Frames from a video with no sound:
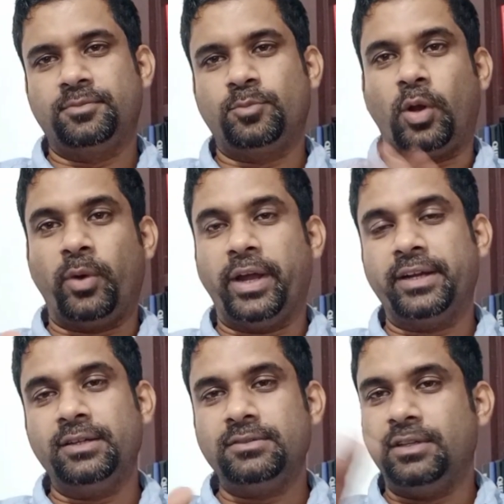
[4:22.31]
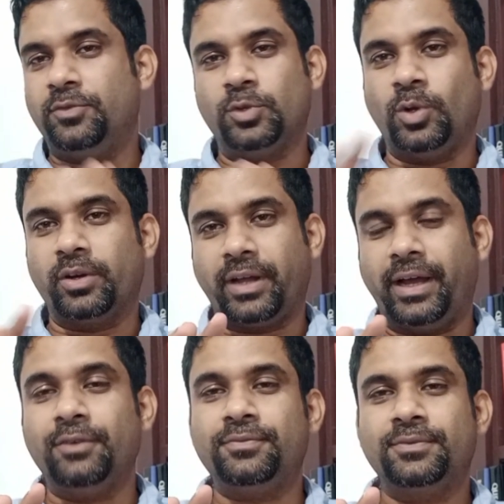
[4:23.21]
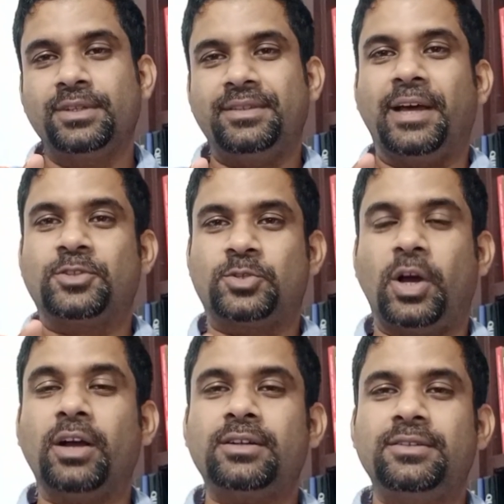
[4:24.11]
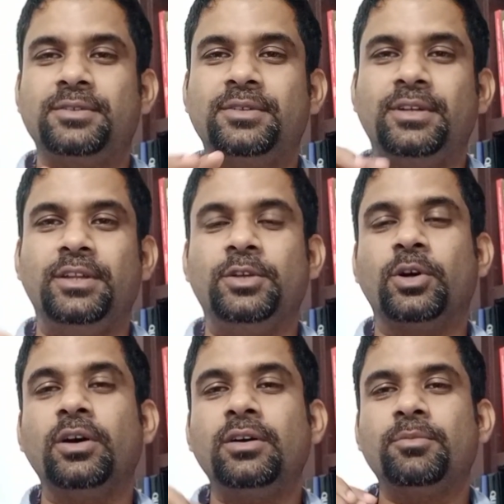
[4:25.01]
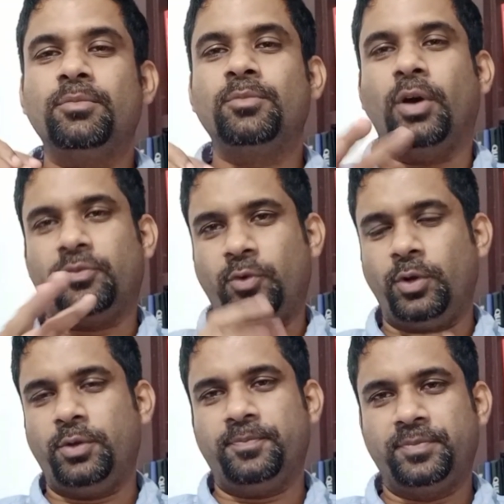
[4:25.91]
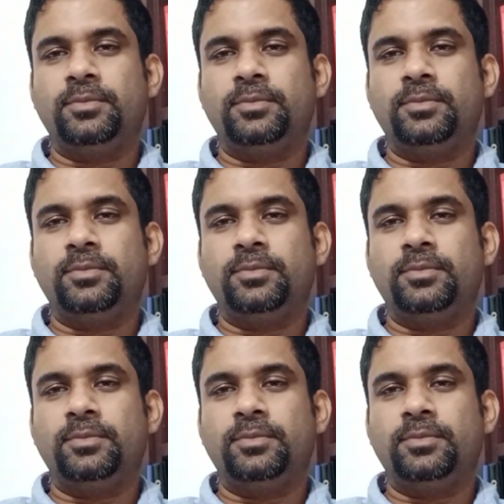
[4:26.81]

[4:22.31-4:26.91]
provided if you don't have that stock in your portfolio.